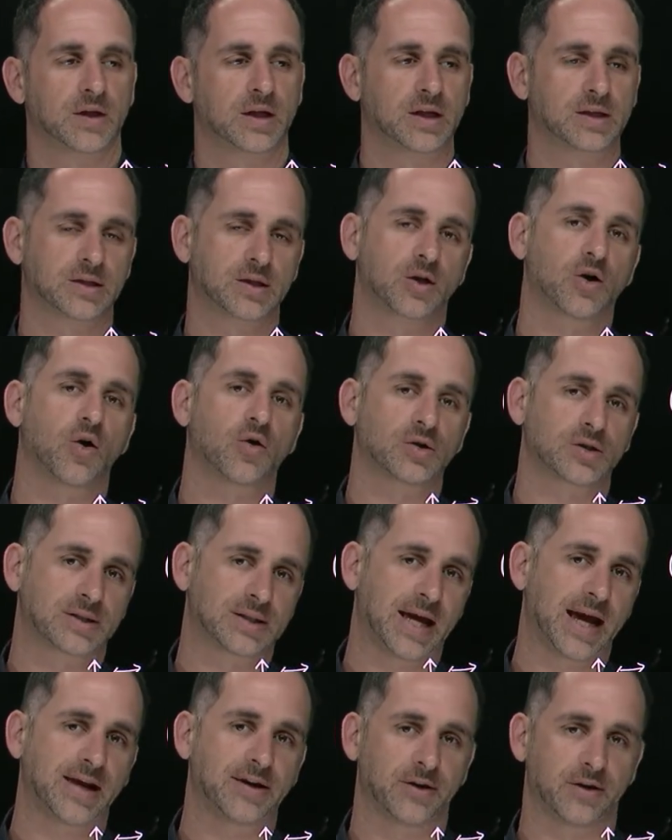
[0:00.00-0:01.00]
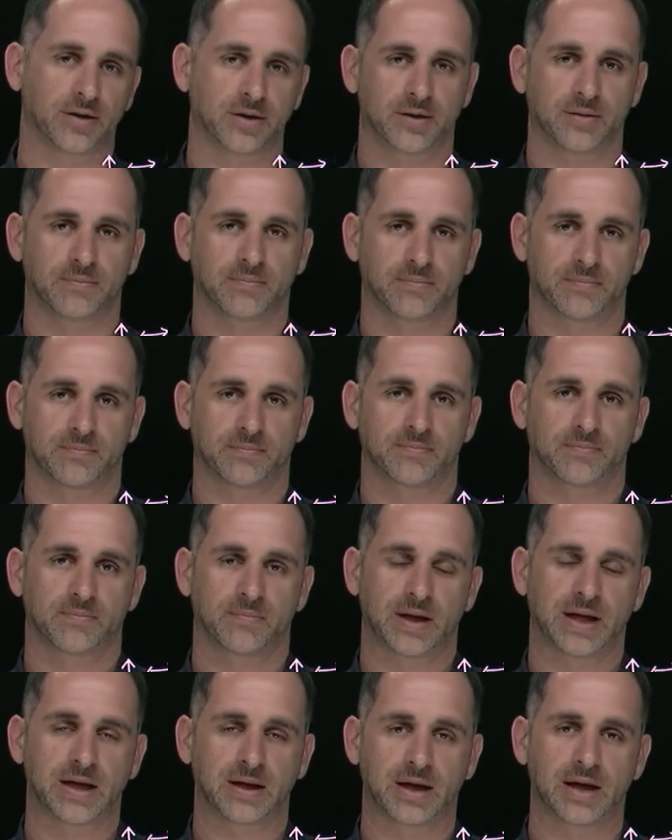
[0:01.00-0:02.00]
is the gold standard,
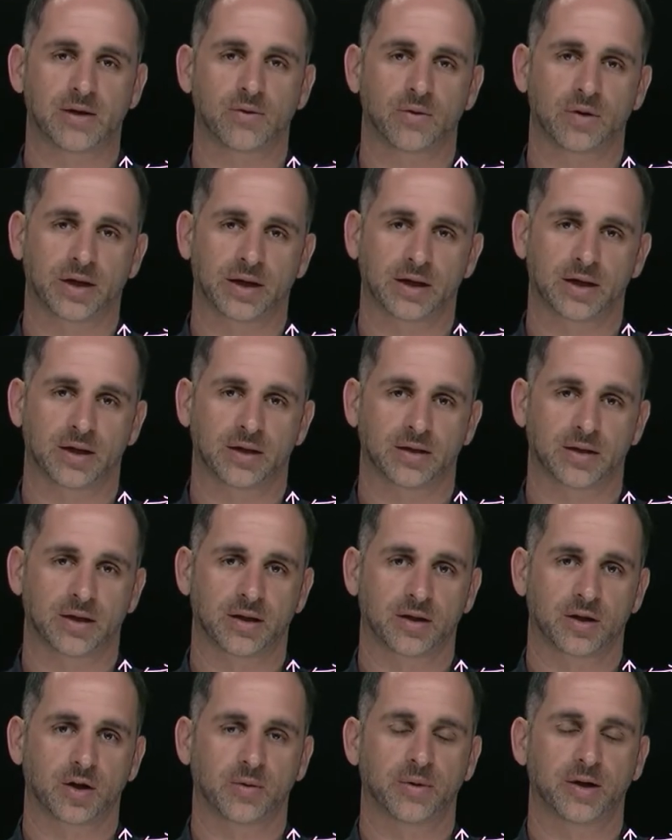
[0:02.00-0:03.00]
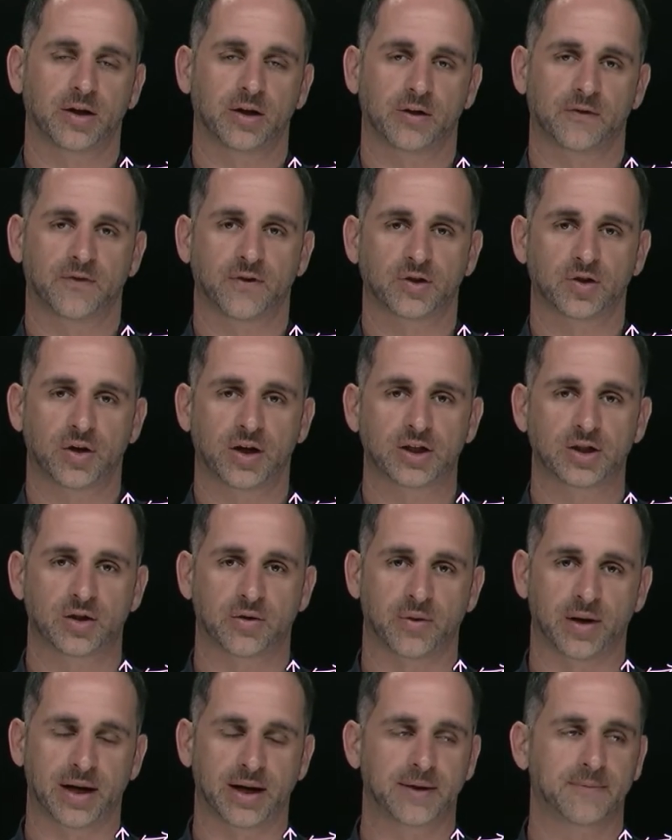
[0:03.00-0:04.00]
equaling the glomerular
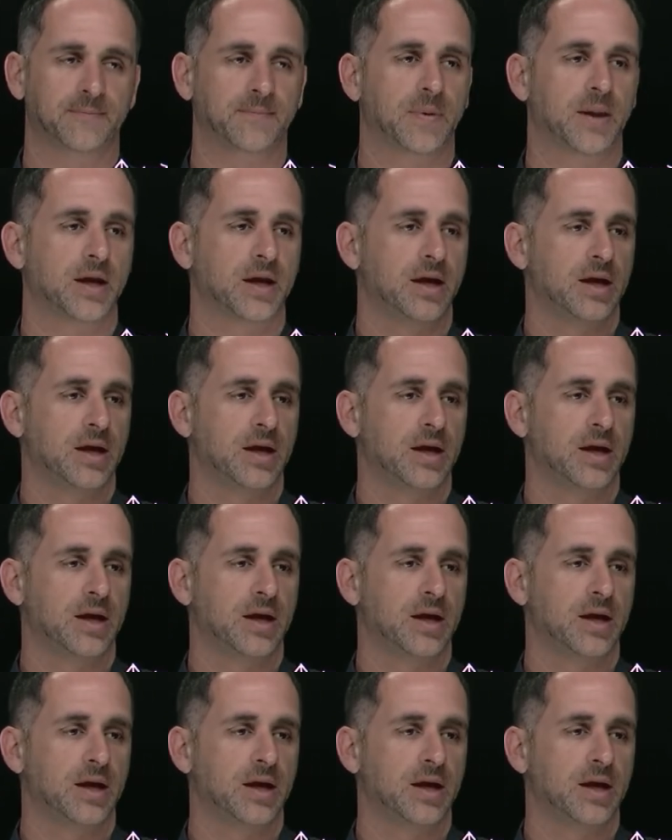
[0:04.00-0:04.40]
filtration rate,